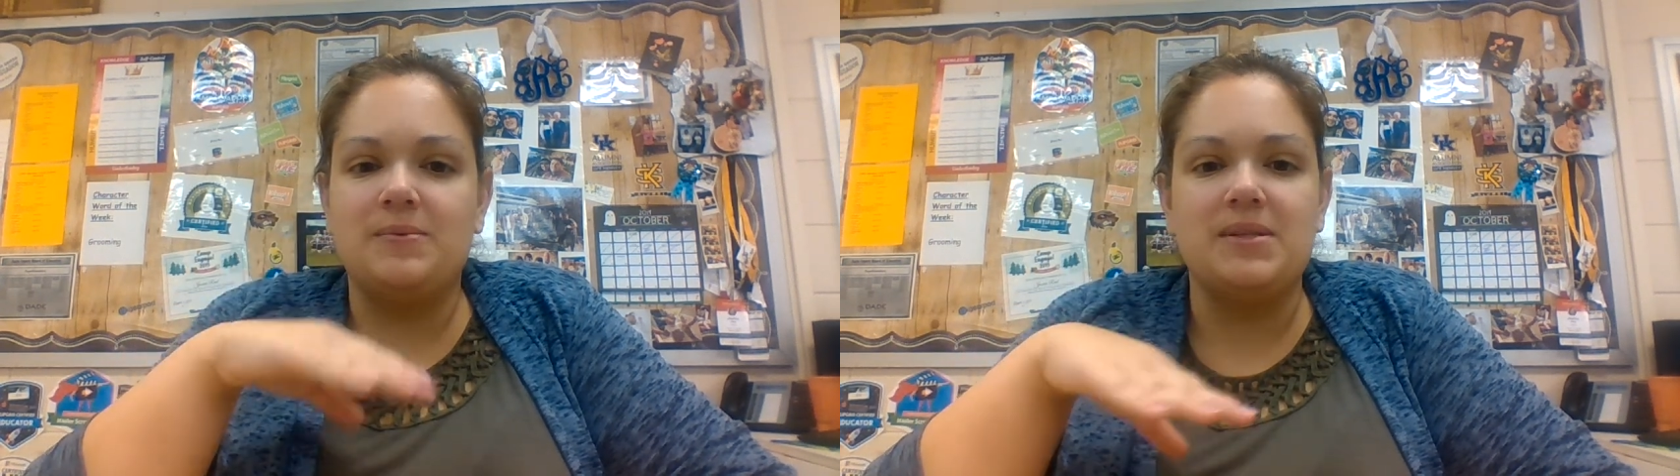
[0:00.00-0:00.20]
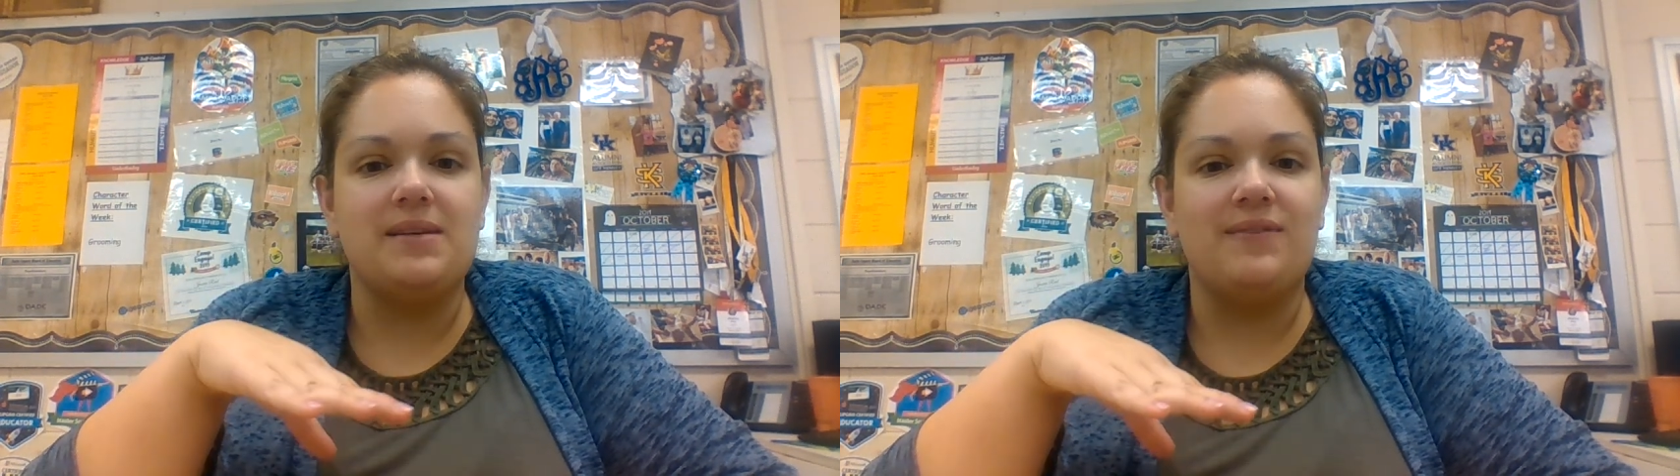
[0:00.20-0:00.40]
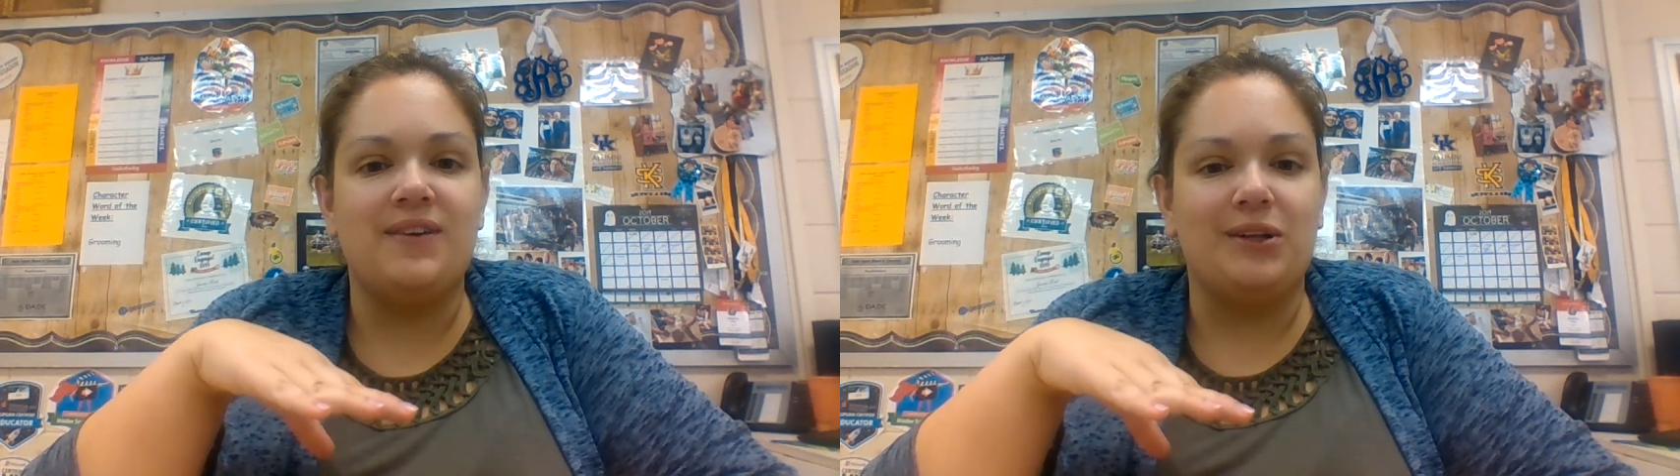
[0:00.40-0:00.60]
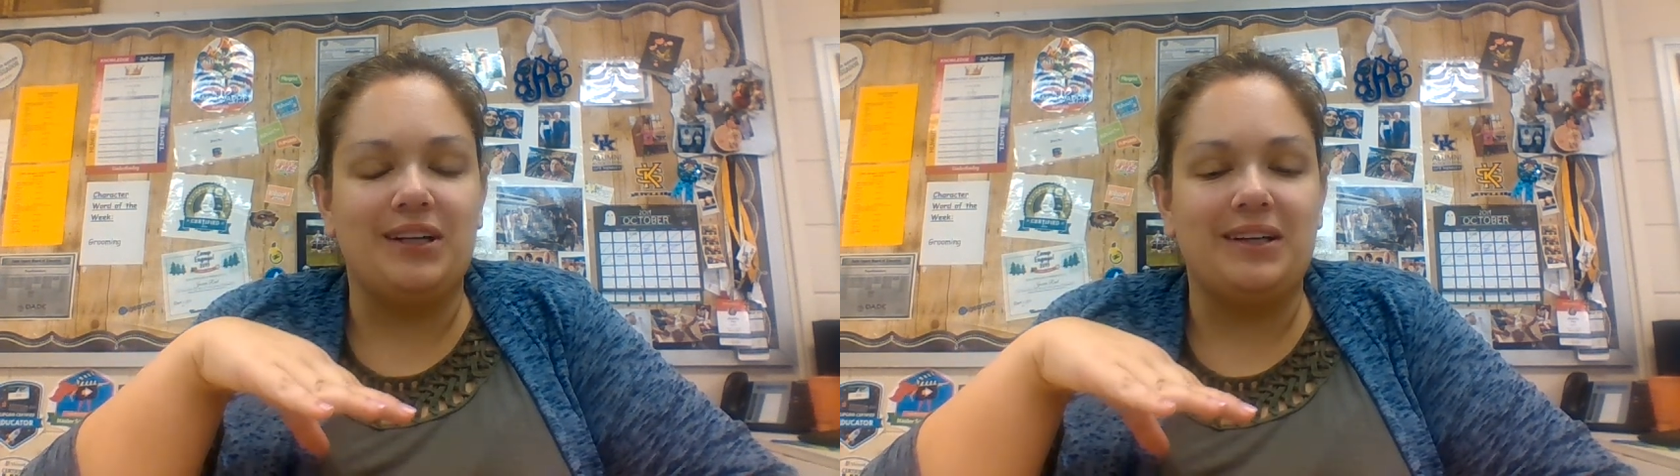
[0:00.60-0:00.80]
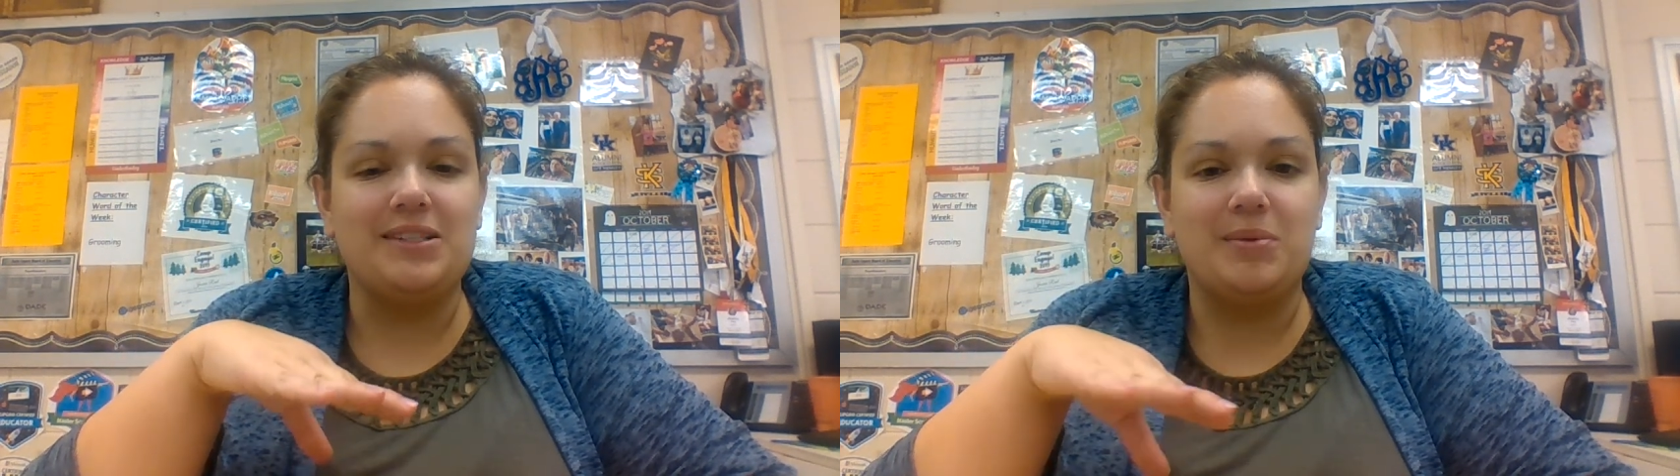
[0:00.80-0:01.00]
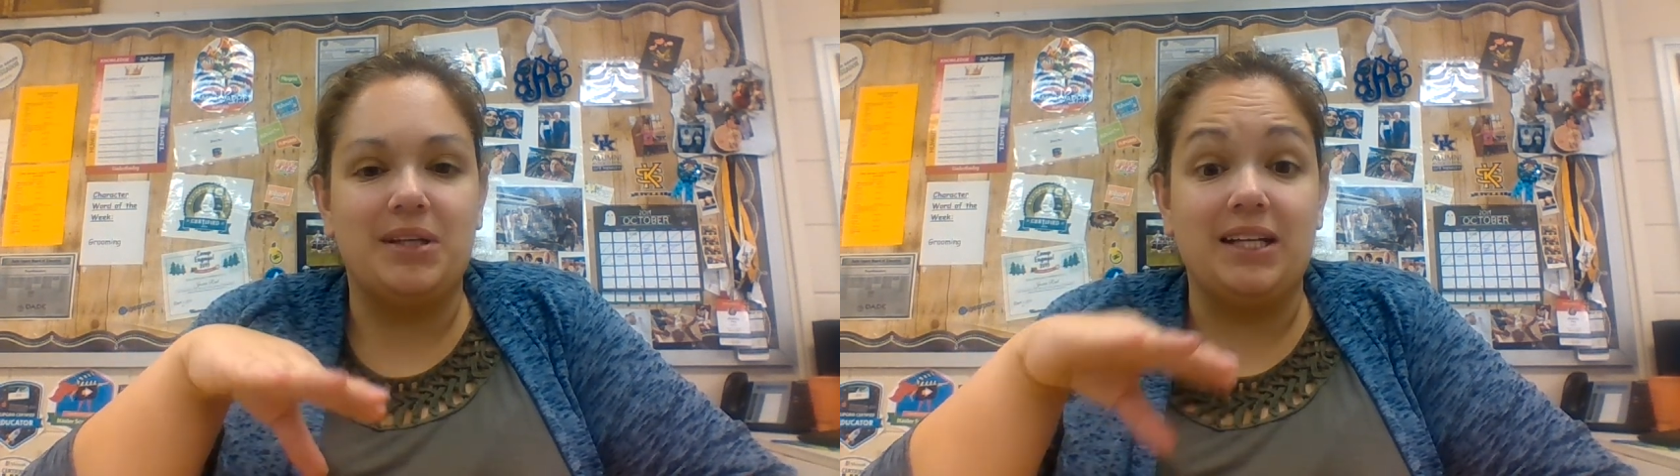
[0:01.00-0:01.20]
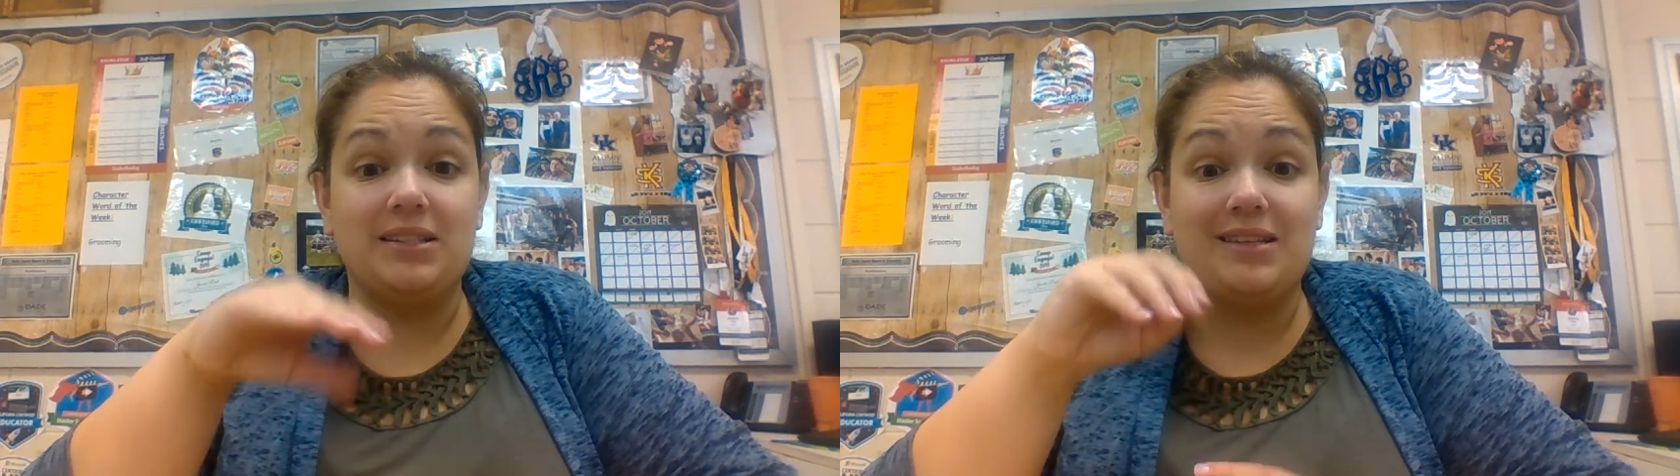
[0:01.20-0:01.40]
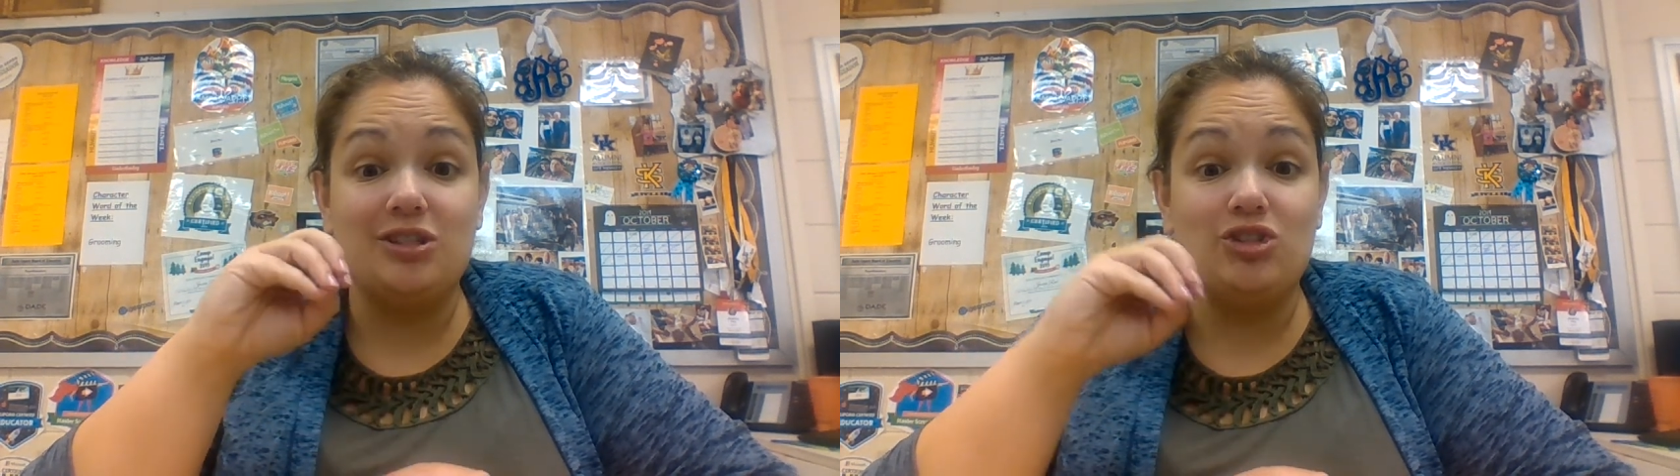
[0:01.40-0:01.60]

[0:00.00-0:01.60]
specific learning disabilities